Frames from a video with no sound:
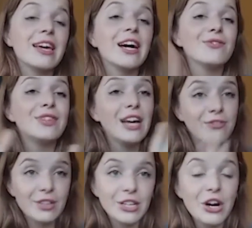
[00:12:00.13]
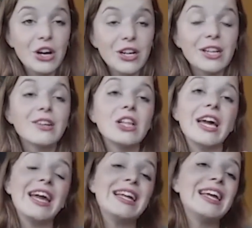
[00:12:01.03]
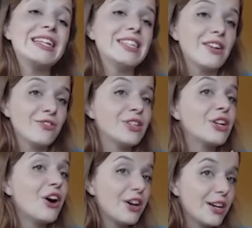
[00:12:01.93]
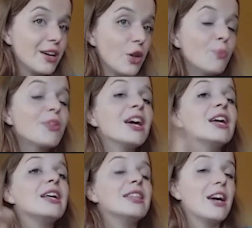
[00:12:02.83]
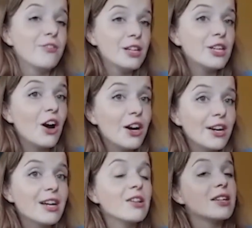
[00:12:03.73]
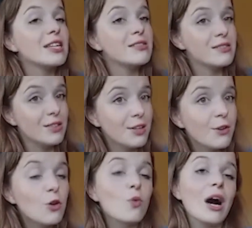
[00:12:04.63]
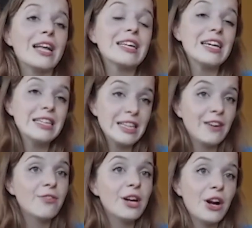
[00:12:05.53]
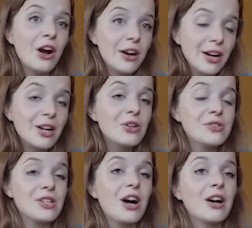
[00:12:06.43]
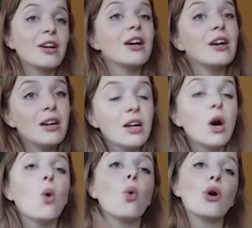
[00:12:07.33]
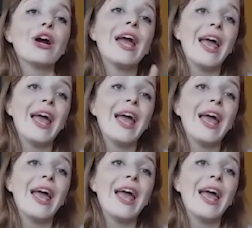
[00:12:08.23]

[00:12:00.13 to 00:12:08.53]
have definite article and indefinite article. Definite article is the, while indefinite articles are a or